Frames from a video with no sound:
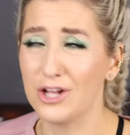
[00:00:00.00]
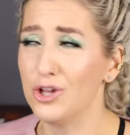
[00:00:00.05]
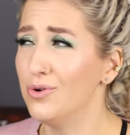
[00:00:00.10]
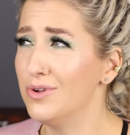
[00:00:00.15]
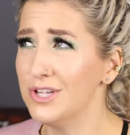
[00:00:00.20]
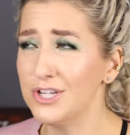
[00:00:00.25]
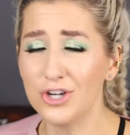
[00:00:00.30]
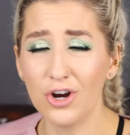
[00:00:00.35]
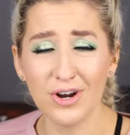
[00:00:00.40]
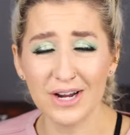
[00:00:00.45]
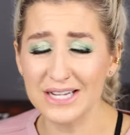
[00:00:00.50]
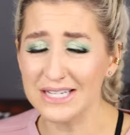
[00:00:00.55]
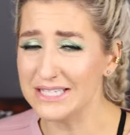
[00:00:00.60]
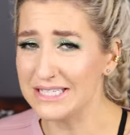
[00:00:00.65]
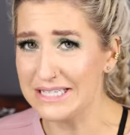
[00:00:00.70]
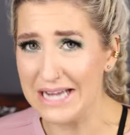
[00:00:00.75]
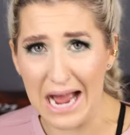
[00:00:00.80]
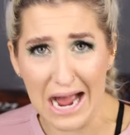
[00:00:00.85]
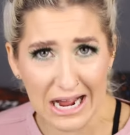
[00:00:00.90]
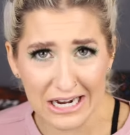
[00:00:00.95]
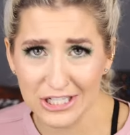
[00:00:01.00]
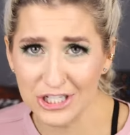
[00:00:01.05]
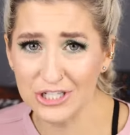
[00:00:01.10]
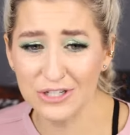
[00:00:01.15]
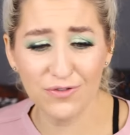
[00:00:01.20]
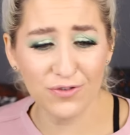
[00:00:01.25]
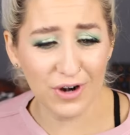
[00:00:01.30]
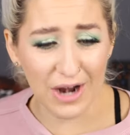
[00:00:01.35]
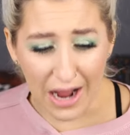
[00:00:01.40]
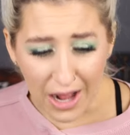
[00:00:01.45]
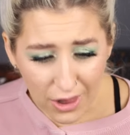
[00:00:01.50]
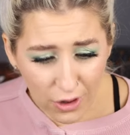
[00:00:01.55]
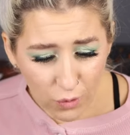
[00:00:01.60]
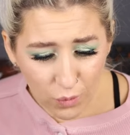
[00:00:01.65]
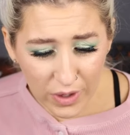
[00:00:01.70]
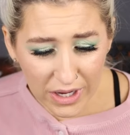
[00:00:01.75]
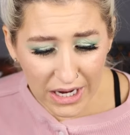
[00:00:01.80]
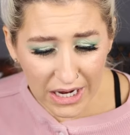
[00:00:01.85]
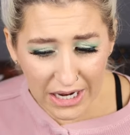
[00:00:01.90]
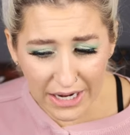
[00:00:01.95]
Glow in the dark is not just for
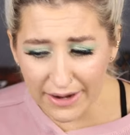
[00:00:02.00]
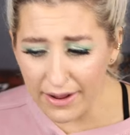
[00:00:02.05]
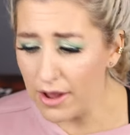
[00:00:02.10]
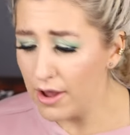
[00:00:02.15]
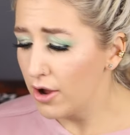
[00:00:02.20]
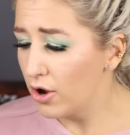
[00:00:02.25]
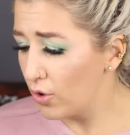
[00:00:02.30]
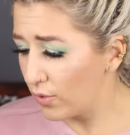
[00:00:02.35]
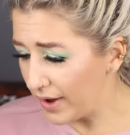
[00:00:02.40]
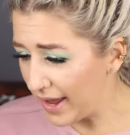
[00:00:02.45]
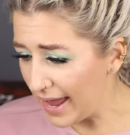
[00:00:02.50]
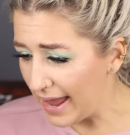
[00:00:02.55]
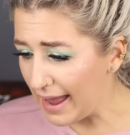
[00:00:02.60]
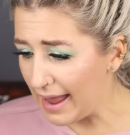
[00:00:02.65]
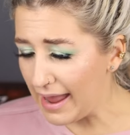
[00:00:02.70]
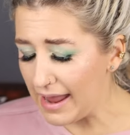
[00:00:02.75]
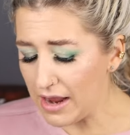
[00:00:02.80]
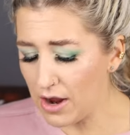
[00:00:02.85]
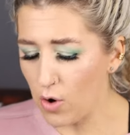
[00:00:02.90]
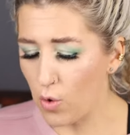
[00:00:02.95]
Halloween, okay?